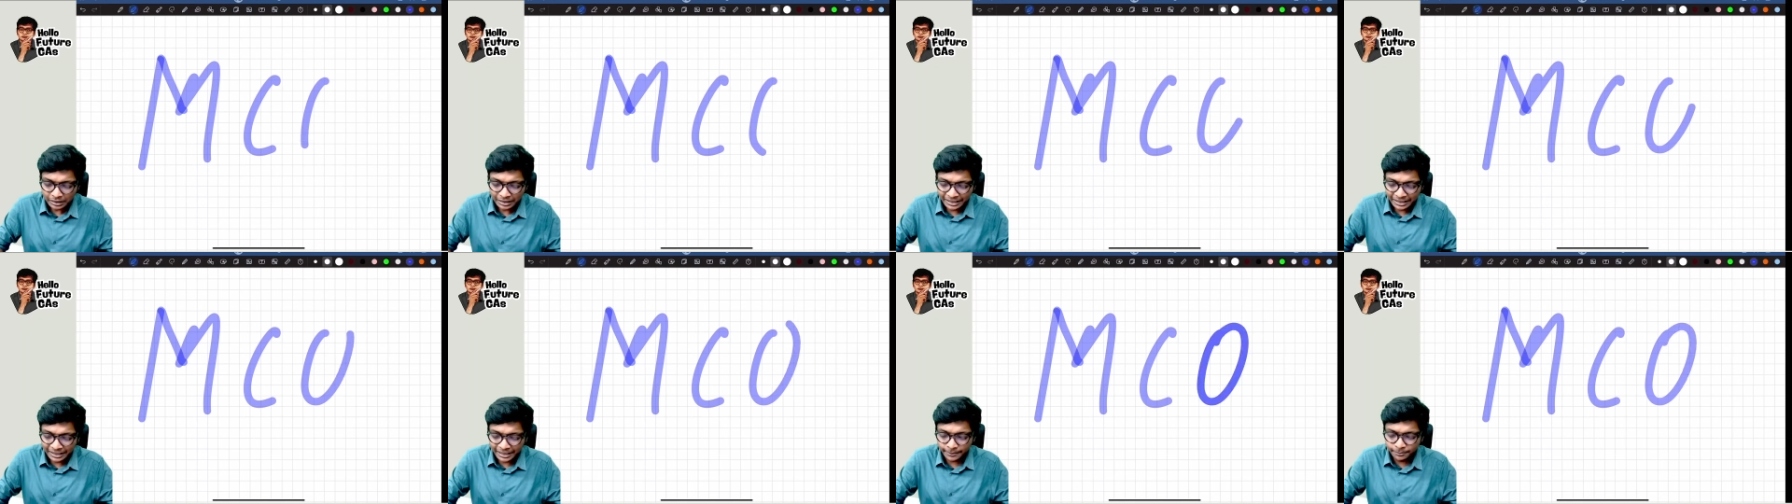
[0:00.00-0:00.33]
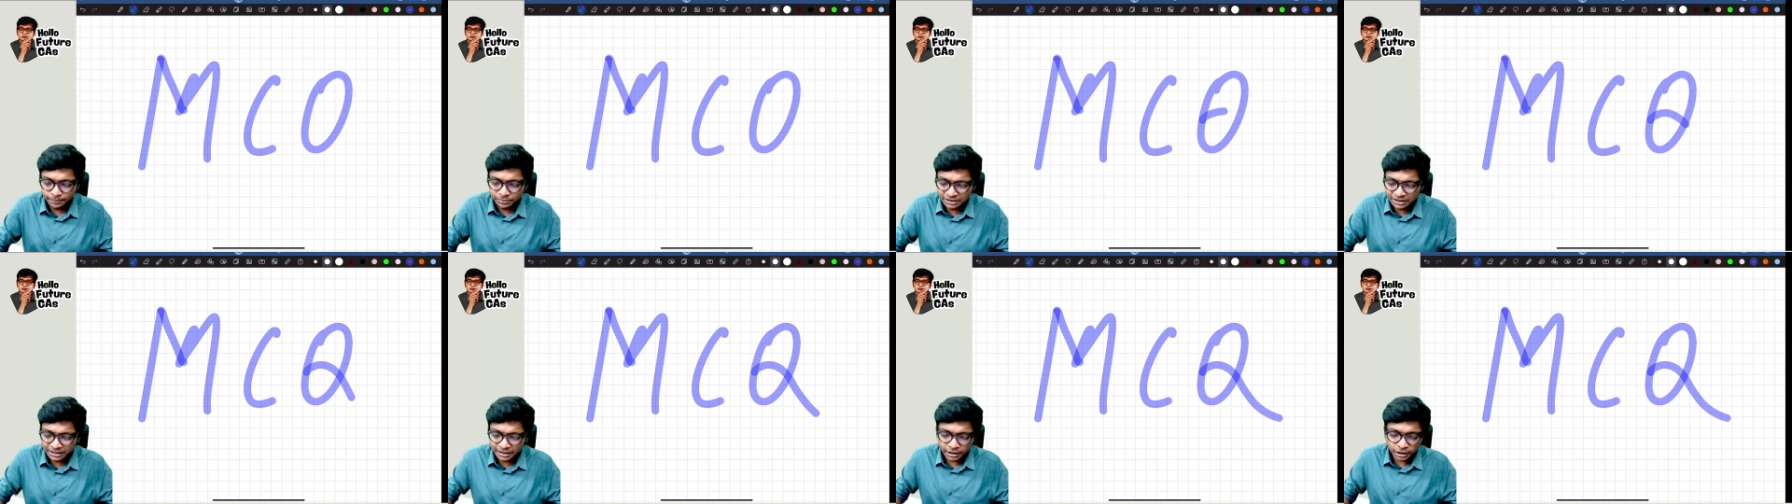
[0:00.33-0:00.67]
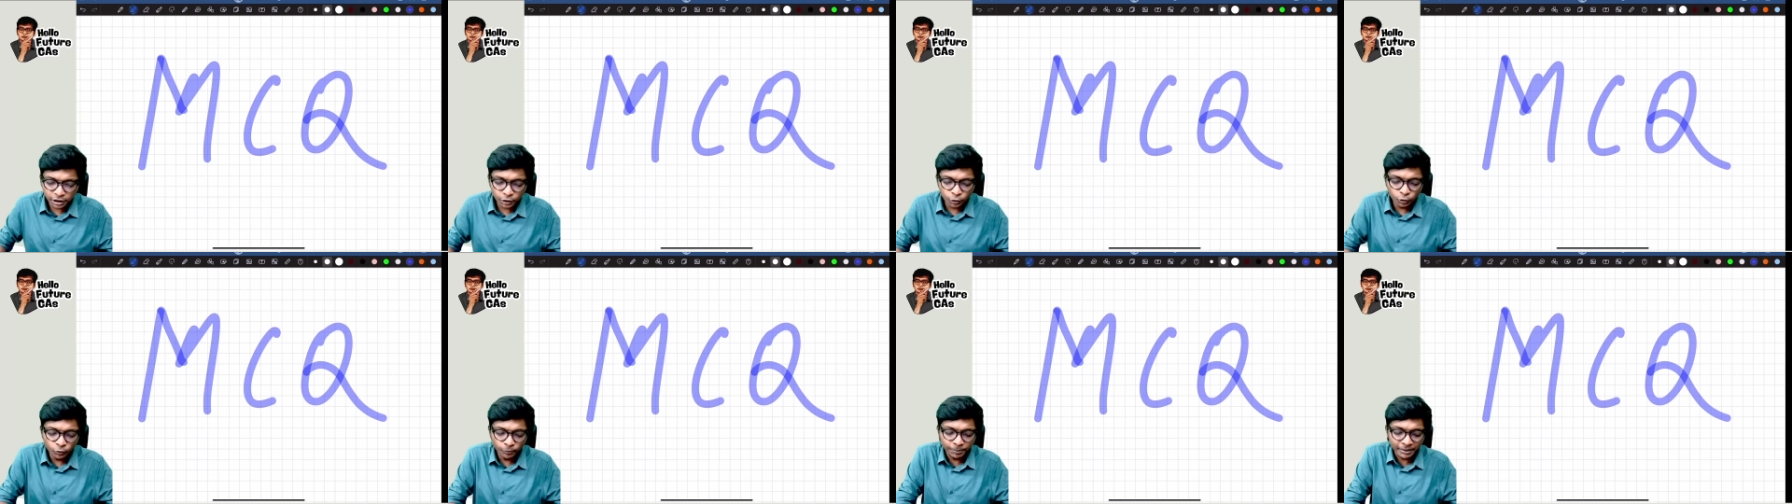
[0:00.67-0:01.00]

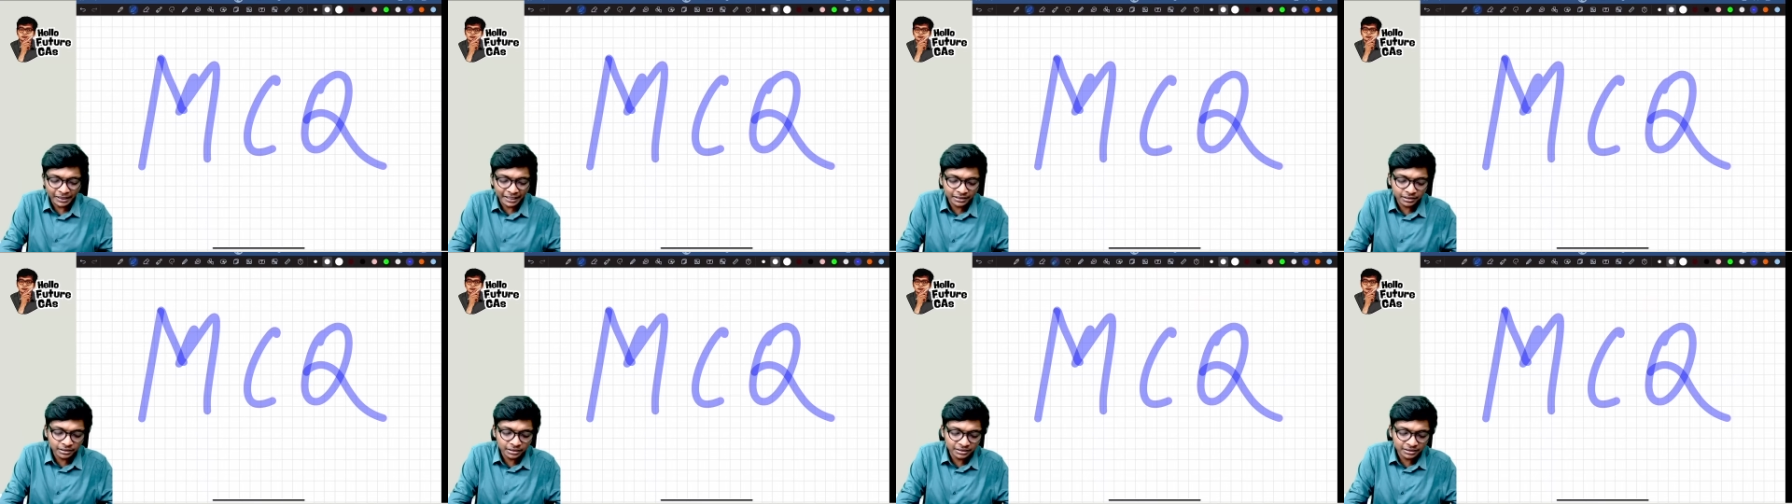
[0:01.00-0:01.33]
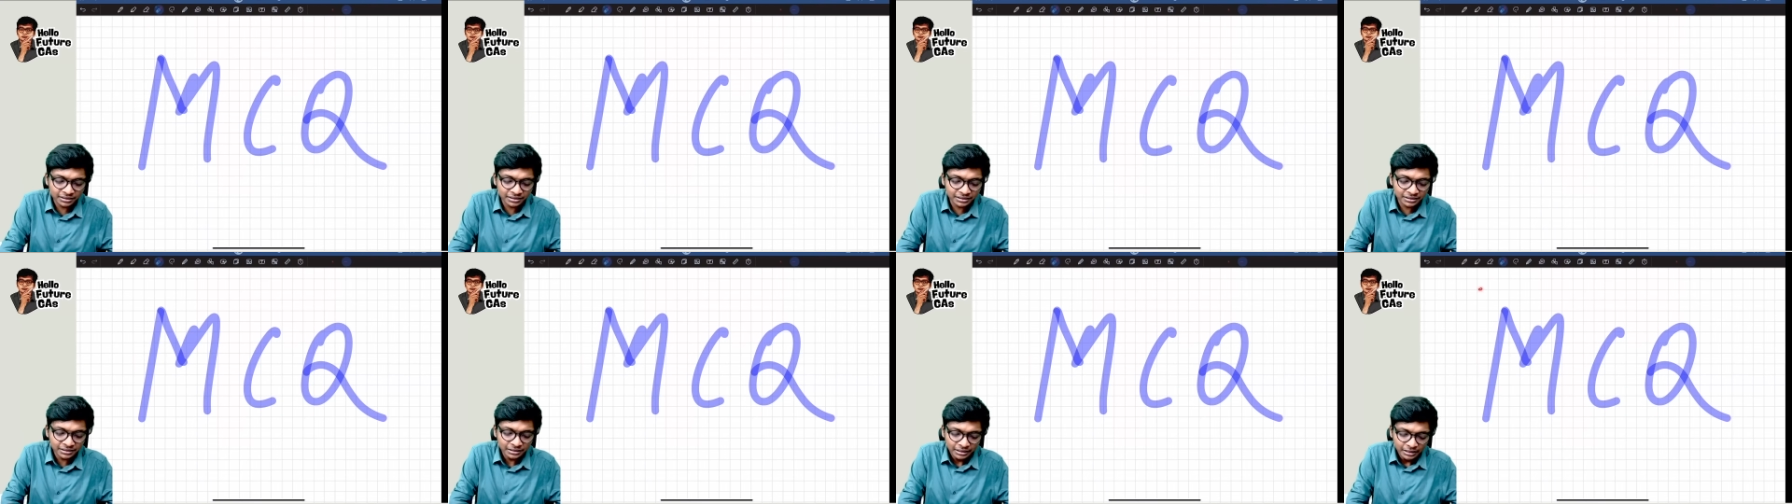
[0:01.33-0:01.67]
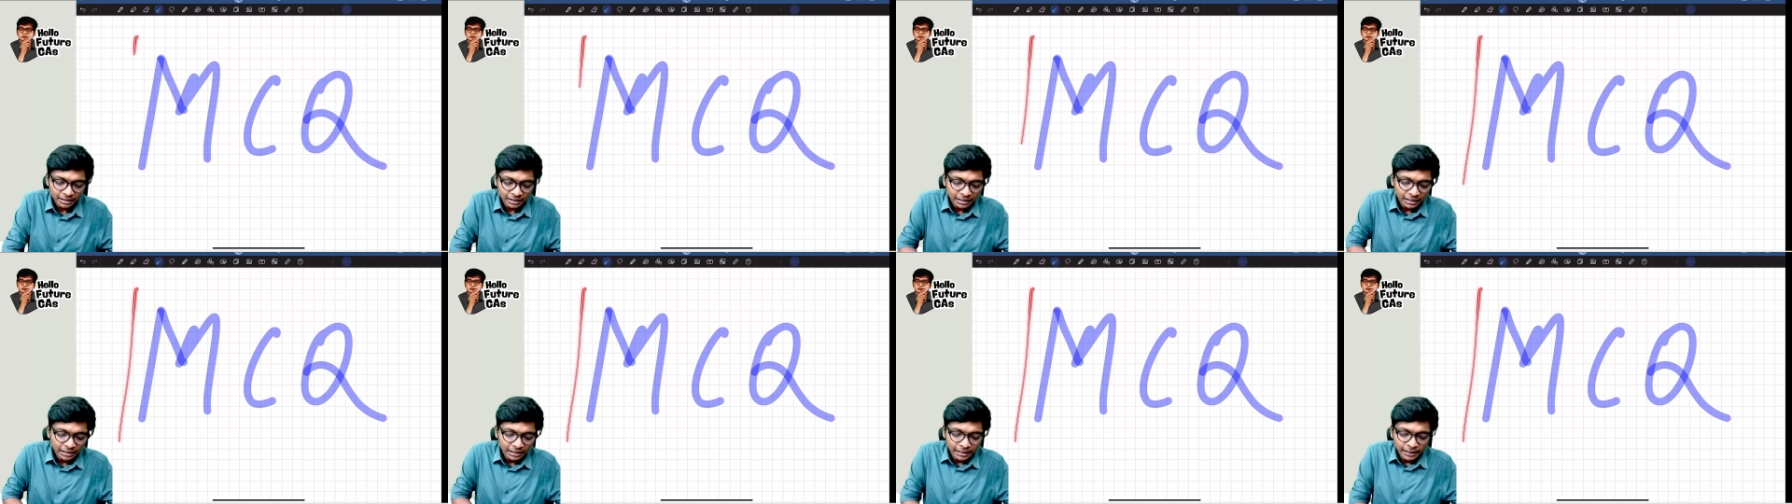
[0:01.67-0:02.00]
MCQ practice.
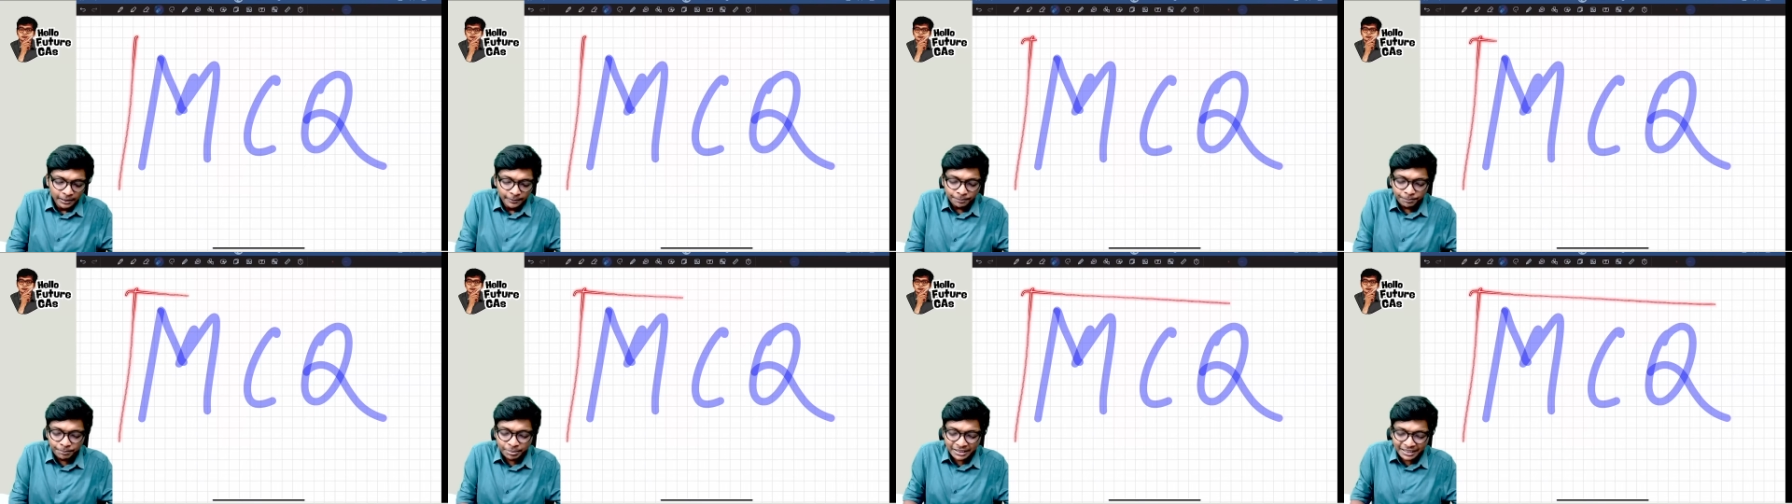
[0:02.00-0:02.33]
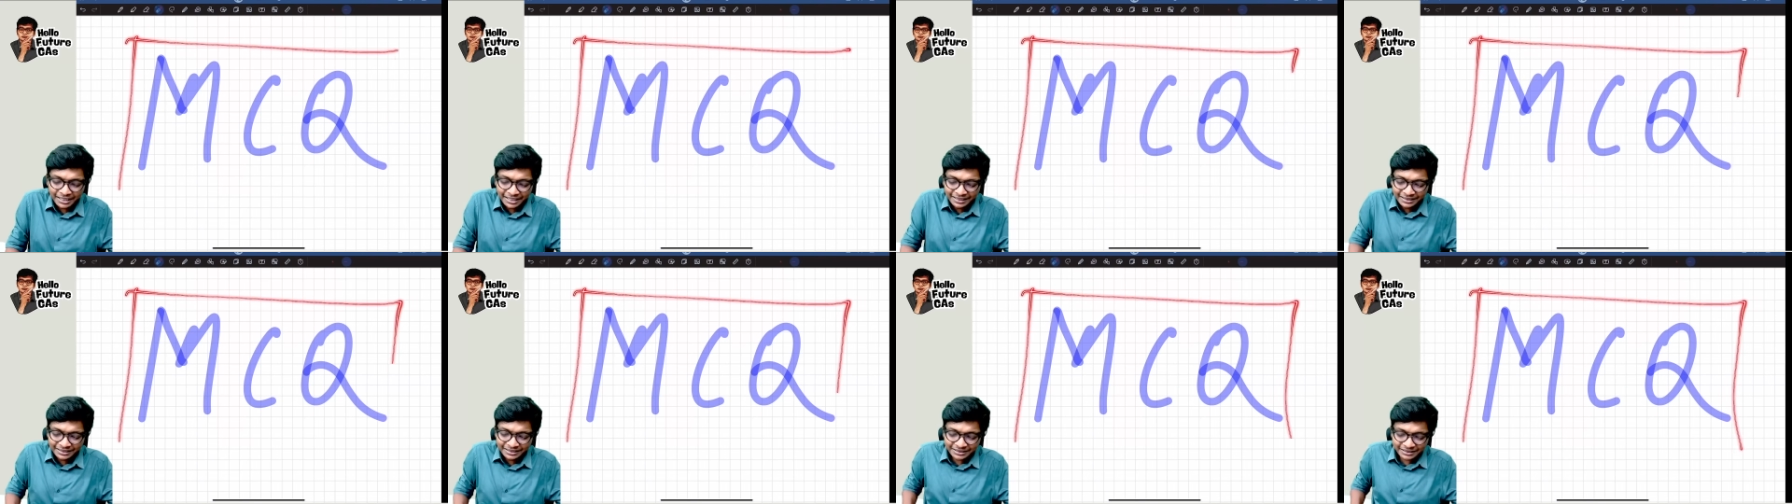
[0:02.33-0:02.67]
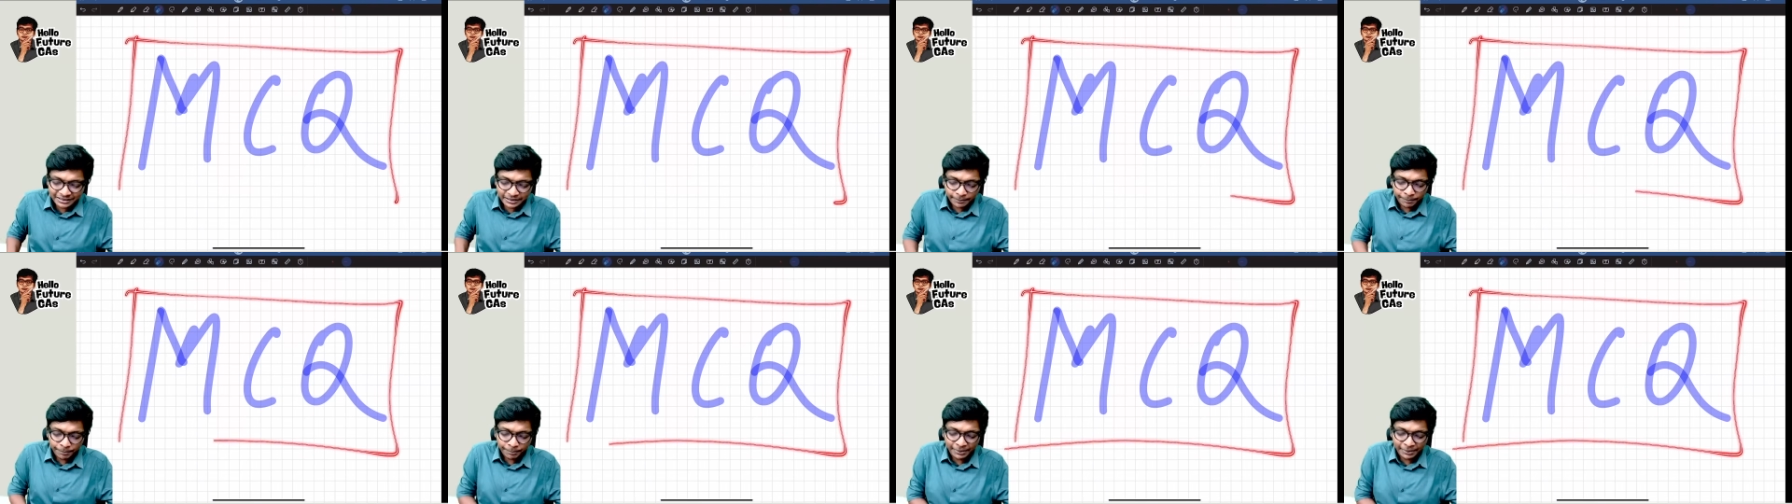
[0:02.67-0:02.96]
Please